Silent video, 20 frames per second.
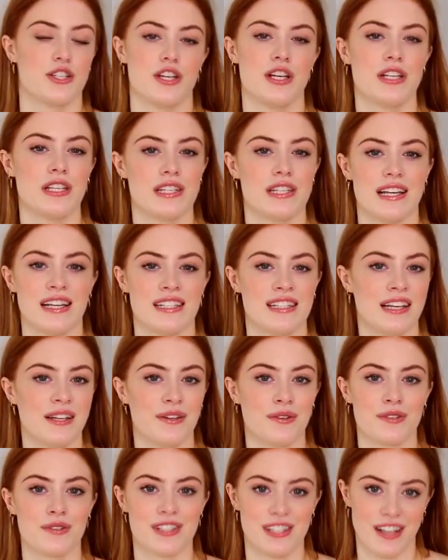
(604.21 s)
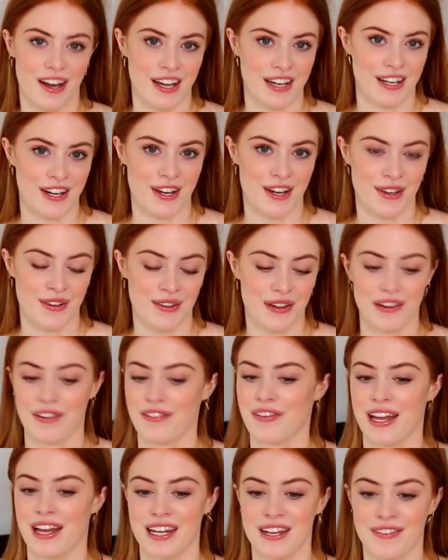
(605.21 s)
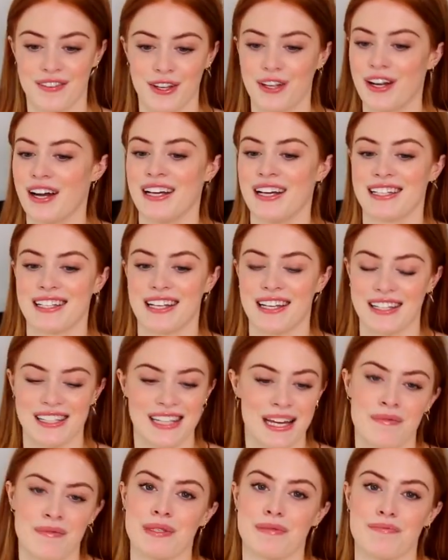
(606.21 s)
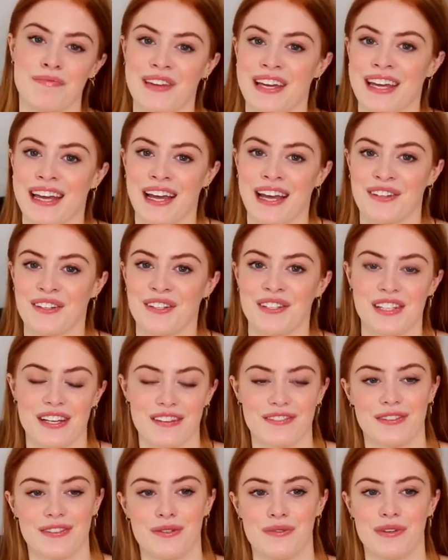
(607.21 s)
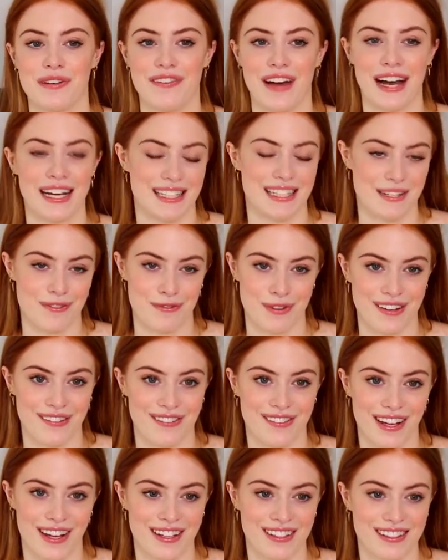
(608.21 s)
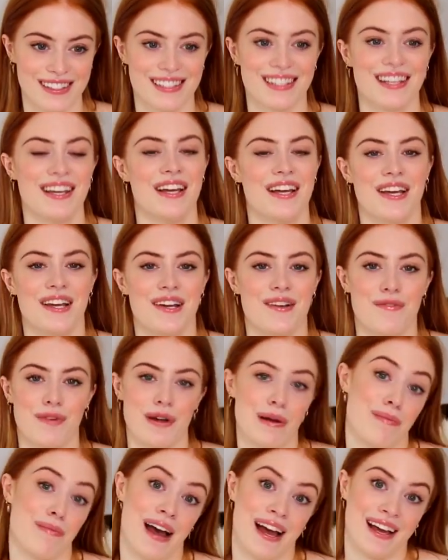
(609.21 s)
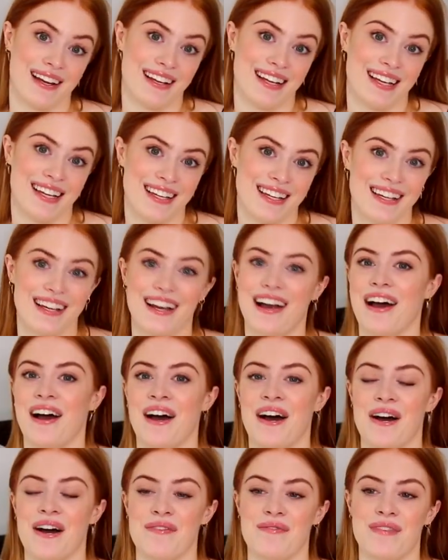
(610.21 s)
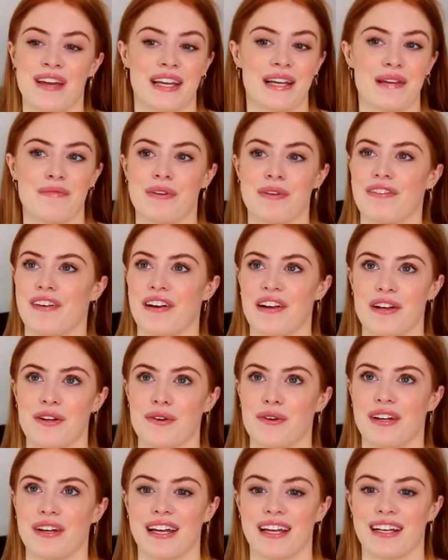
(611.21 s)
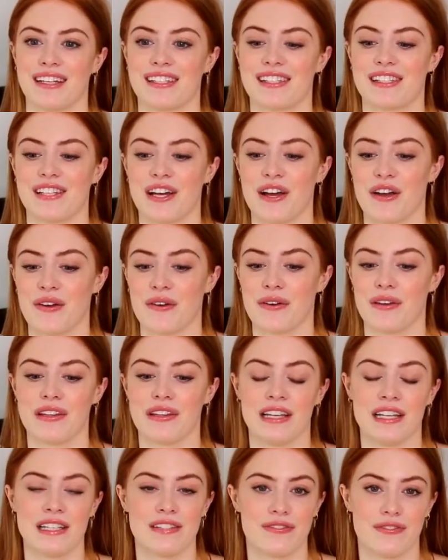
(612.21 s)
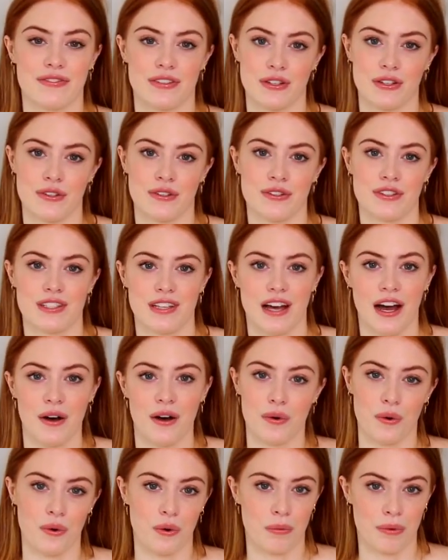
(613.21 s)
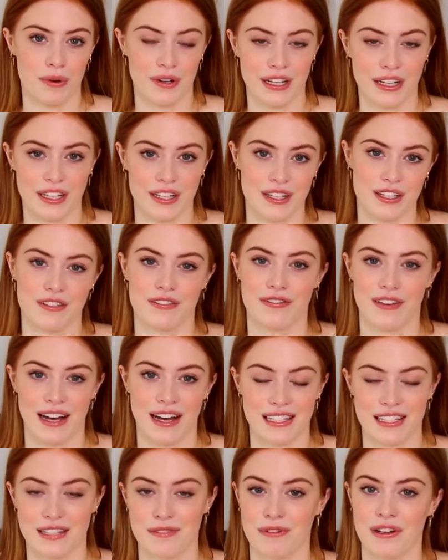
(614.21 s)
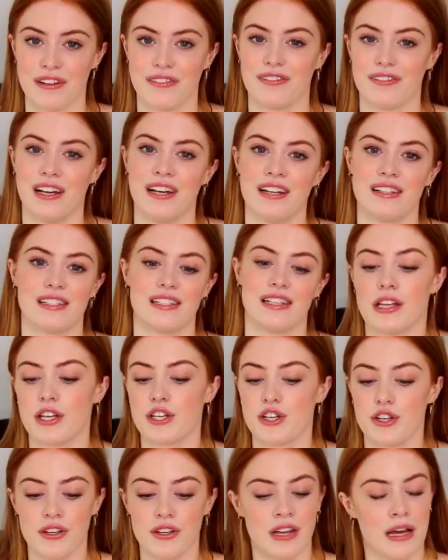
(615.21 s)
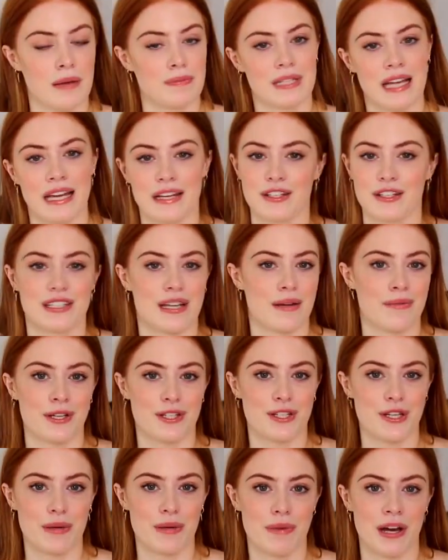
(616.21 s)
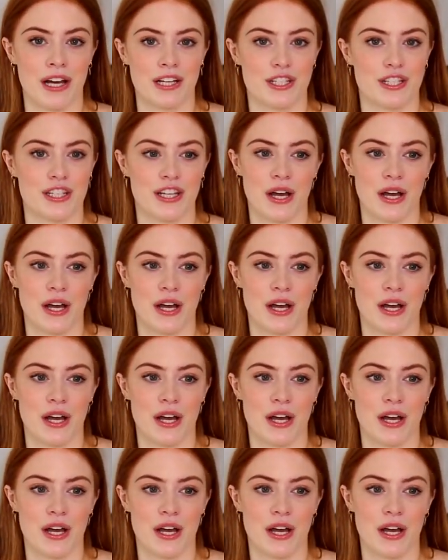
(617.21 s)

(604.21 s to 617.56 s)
Just as a little side note, if any of you guys are the same as me and you suffer with acid reflux really badly, um, it can be very annoying. So these foods are all pretty good for acid reflux. It shouldn't upset your stomach too much.